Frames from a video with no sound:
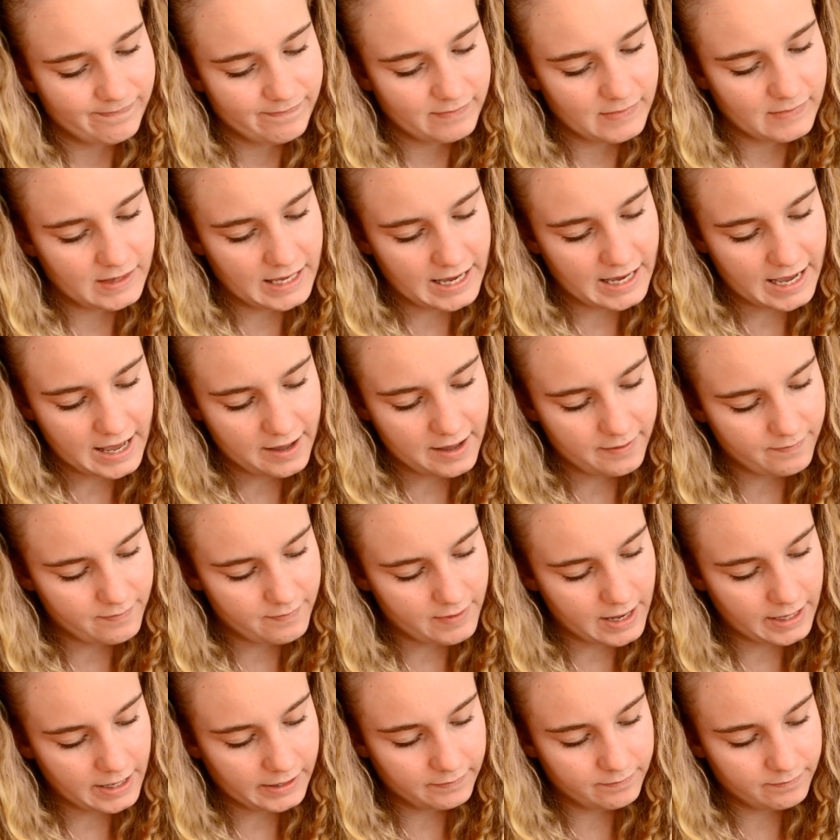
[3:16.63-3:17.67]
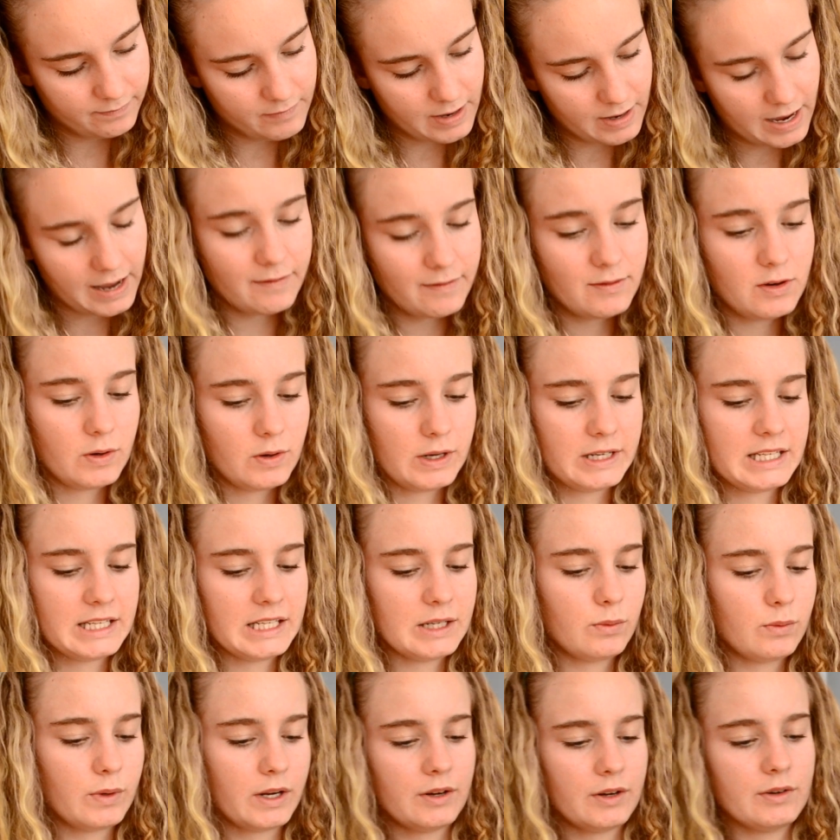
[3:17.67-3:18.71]
Yeah, I have no idea
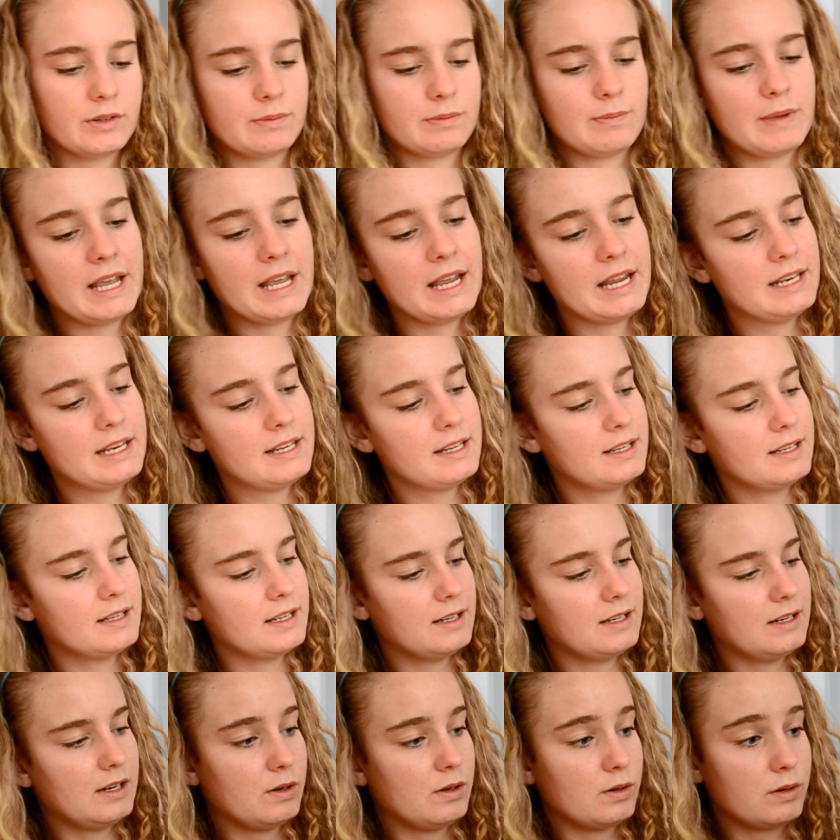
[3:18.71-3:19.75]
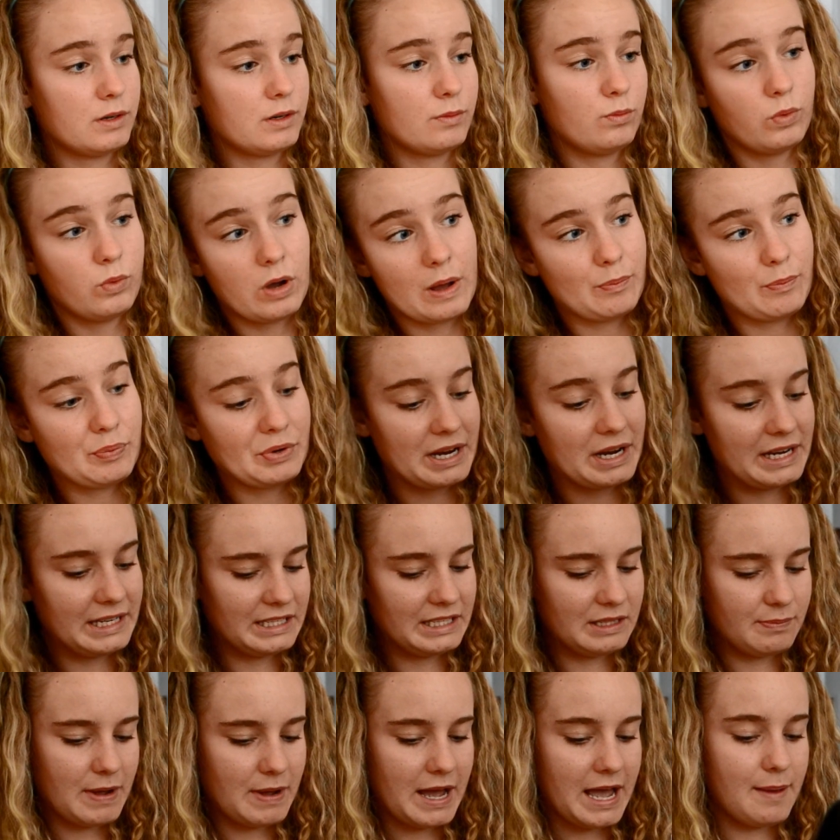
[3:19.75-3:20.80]
where it was made or what brand it's
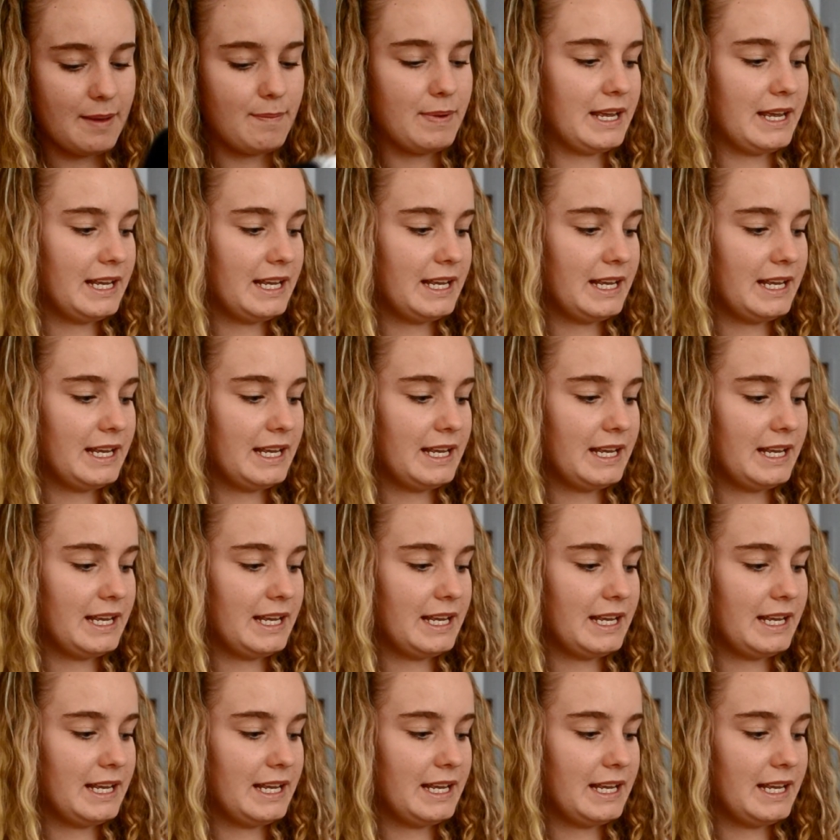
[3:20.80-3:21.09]
by, but